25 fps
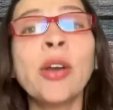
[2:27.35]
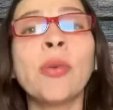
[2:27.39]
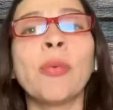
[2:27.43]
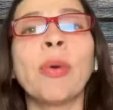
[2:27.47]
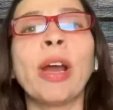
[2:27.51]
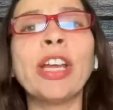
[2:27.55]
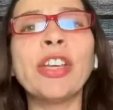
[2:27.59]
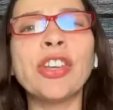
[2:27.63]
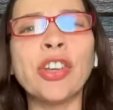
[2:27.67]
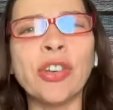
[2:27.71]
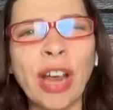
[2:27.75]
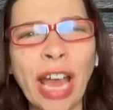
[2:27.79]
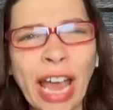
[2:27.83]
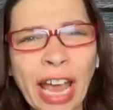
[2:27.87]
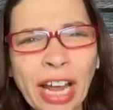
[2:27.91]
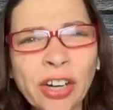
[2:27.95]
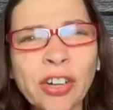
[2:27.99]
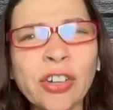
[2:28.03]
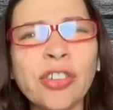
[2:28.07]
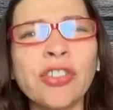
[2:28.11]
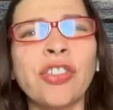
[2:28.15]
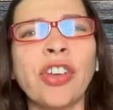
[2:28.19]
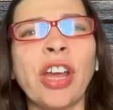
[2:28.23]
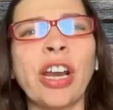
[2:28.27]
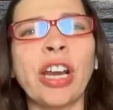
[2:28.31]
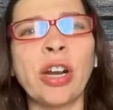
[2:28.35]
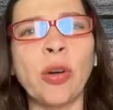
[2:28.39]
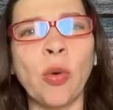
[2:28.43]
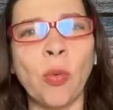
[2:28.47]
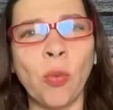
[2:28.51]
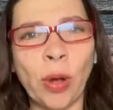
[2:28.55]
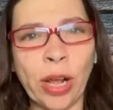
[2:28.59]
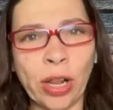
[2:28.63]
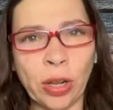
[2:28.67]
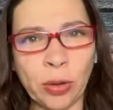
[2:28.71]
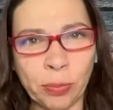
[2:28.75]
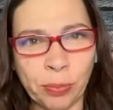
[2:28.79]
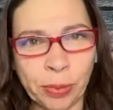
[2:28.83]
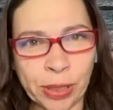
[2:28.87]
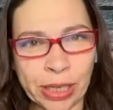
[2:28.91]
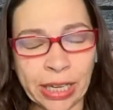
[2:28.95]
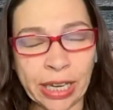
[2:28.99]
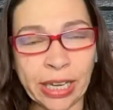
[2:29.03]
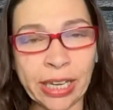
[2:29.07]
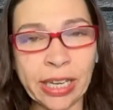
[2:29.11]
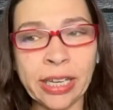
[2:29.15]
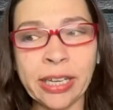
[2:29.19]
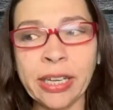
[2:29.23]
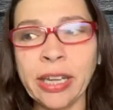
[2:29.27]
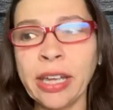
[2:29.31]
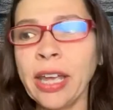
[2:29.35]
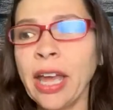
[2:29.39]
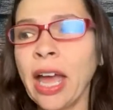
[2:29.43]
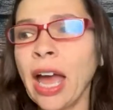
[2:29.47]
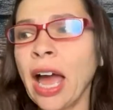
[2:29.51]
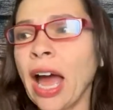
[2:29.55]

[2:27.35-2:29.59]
right, your energetic well being,